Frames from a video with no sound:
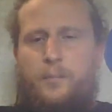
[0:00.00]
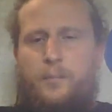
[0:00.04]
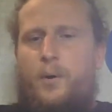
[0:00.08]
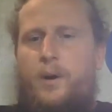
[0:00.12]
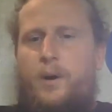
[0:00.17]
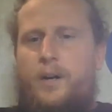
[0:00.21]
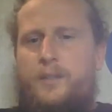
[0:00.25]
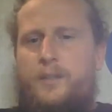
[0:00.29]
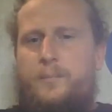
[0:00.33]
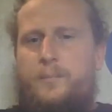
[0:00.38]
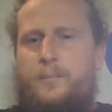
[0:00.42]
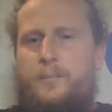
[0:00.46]

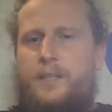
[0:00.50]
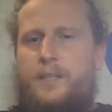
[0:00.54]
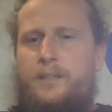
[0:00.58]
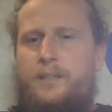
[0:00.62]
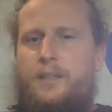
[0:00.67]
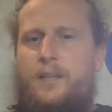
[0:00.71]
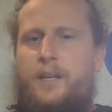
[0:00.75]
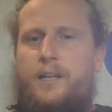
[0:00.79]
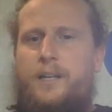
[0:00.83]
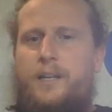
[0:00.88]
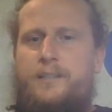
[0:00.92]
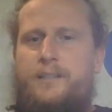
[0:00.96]
port, but
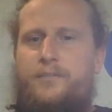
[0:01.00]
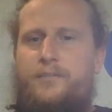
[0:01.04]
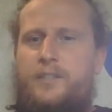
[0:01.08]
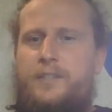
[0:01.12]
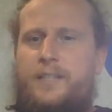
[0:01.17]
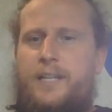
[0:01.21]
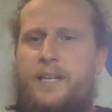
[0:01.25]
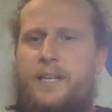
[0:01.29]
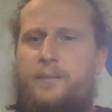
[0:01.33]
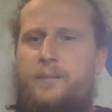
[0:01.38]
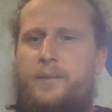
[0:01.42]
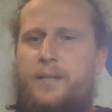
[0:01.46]
not a
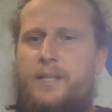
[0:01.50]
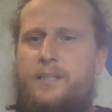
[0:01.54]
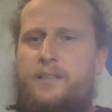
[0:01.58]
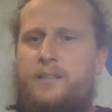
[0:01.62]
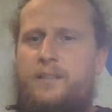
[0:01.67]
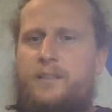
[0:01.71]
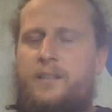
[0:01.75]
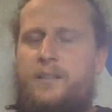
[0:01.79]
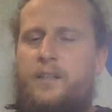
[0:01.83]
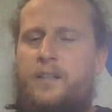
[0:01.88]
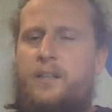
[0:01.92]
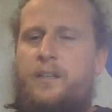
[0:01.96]
different
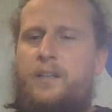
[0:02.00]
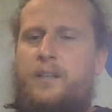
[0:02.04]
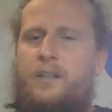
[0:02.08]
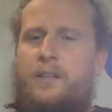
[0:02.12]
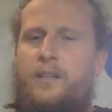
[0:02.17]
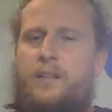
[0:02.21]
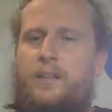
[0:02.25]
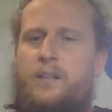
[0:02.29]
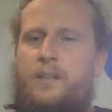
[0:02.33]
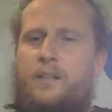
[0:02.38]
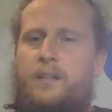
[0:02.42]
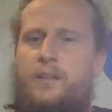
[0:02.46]
database.
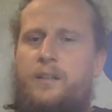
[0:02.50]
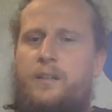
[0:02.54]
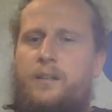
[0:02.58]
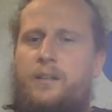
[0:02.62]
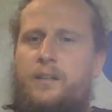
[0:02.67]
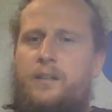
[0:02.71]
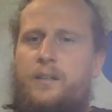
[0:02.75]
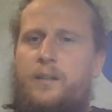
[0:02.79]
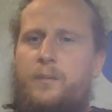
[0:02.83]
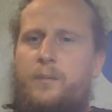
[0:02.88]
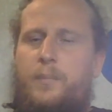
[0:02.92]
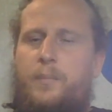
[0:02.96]

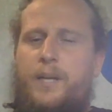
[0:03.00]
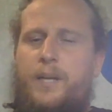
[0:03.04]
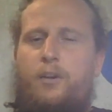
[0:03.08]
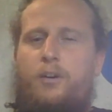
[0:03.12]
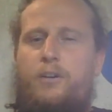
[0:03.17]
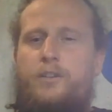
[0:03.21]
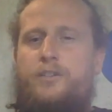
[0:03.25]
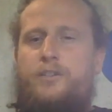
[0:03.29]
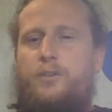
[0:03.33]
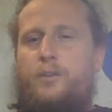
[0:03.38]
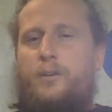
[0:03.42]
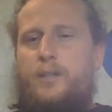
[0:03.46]
But
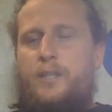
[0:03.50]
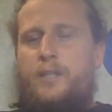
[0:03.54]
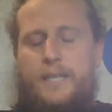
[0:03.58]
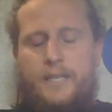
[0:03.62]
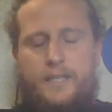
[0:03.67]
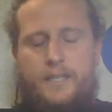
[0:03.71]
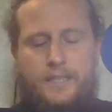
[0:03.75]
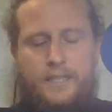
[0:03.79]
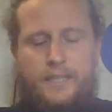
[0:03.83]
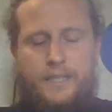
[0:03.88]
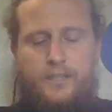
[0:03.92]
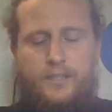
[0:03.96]
also,
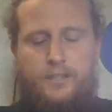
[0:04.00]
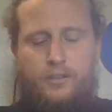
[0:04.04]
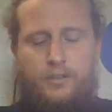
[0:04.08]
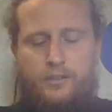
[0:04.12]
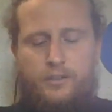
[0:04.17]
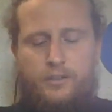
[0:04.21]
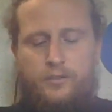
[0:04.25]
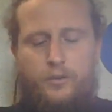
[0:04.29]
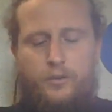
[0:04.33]
it's also